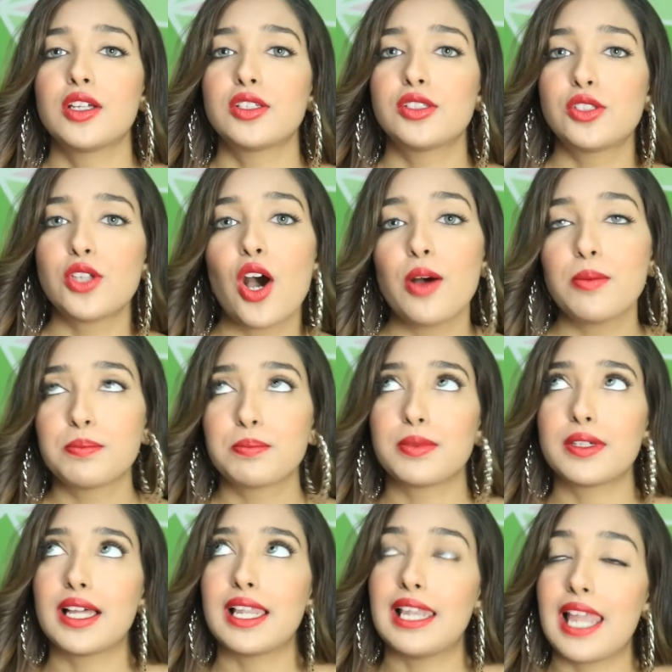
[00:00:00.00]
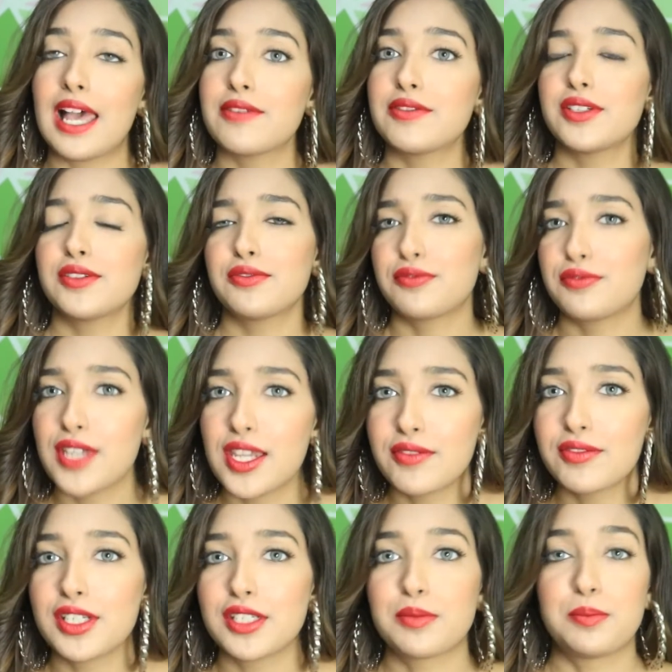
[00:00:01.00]
top 11
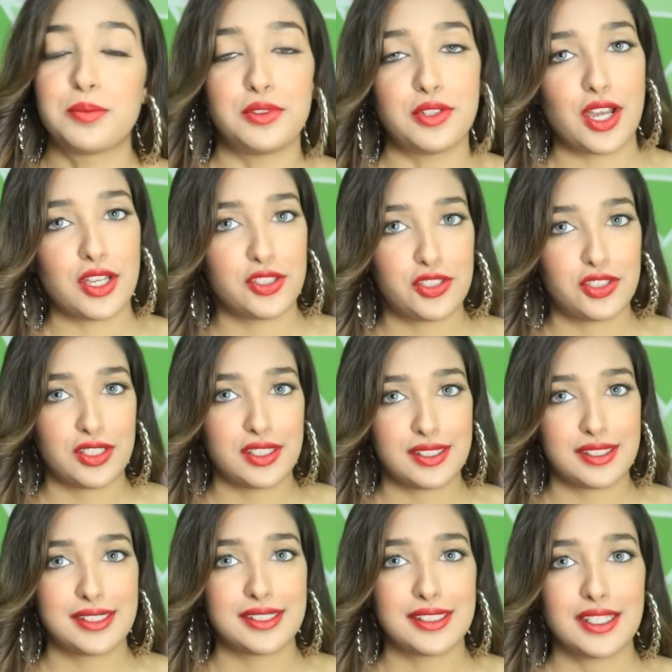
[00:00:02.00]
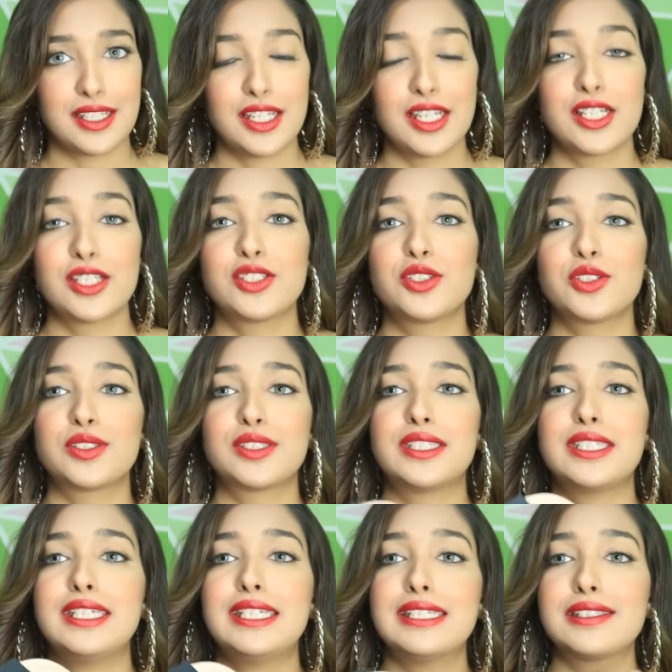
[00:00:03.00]
favorite brushes. So
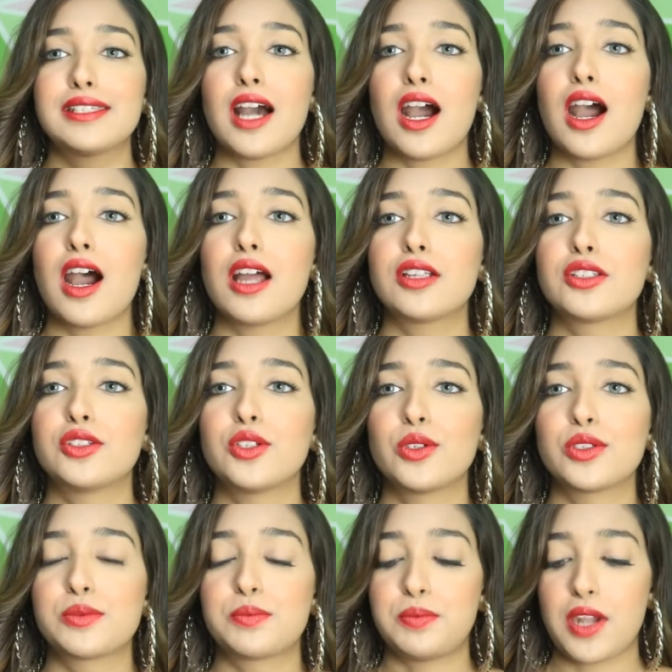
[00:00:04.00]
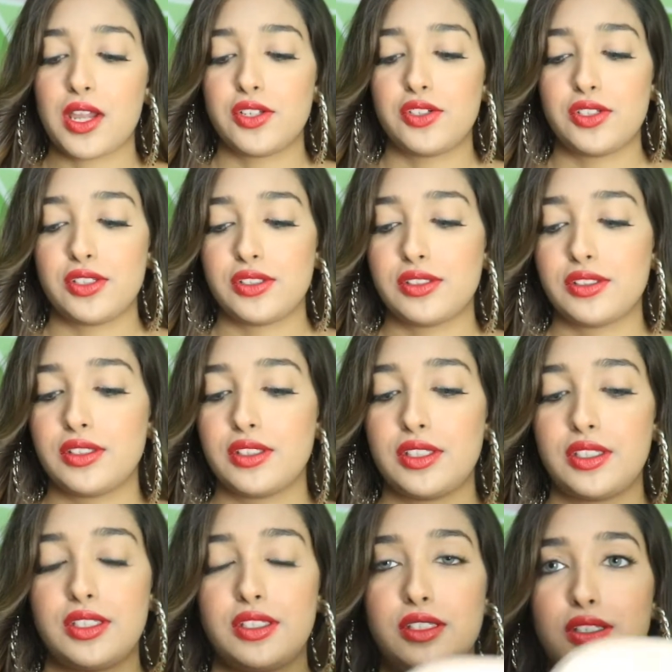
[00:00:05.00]
these are those brushes.
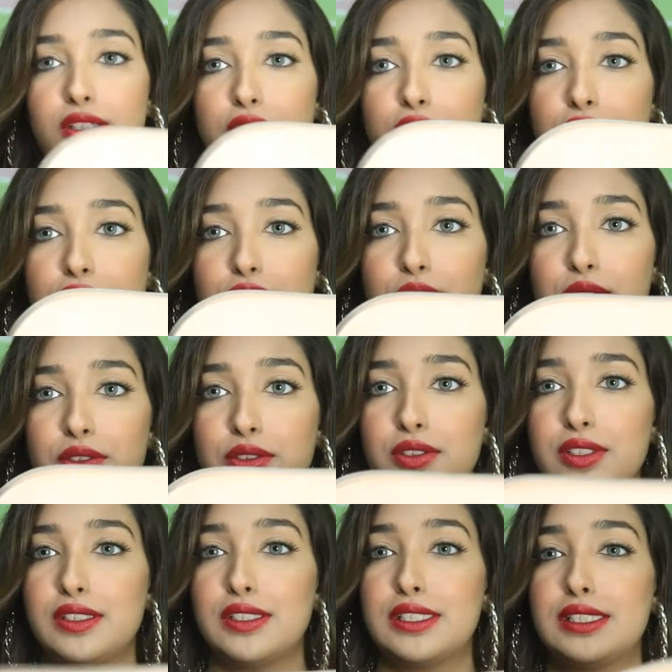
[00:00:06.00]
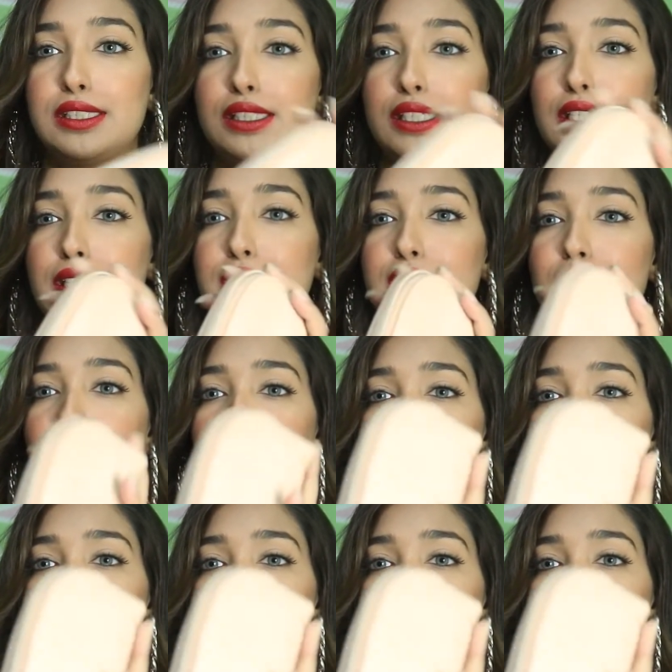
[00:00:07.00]
So you can see the